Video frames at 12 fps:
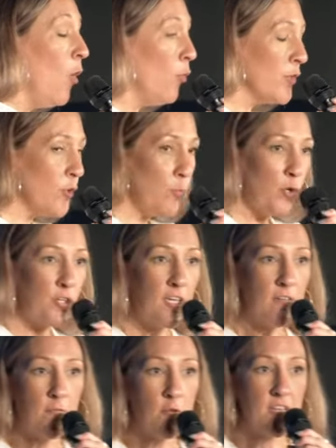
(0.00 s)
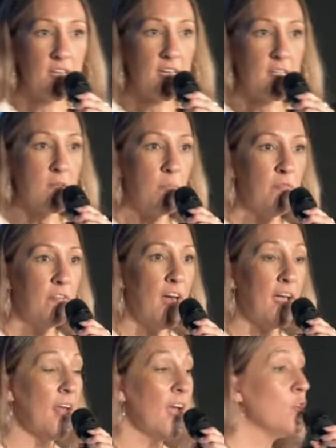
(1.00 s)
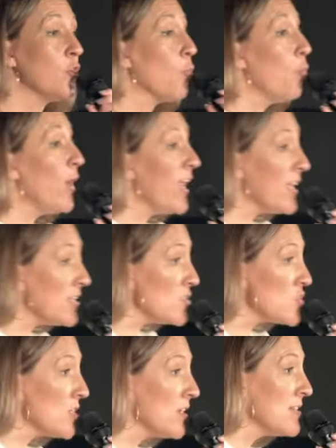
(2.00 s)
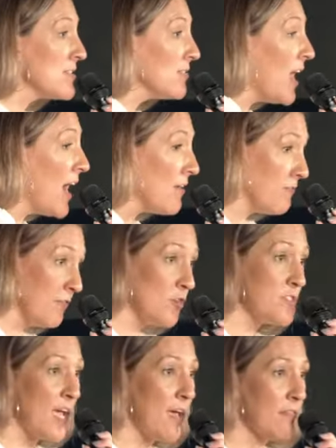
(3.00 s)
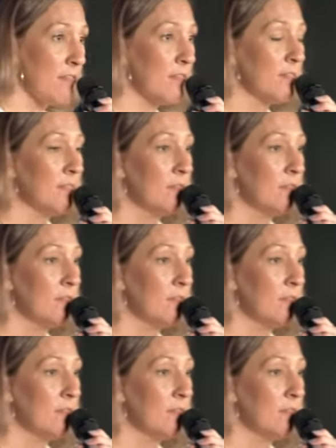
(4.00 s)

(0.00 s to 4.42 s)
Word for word: or you're working for the kingdom of light, and your wage is life or death.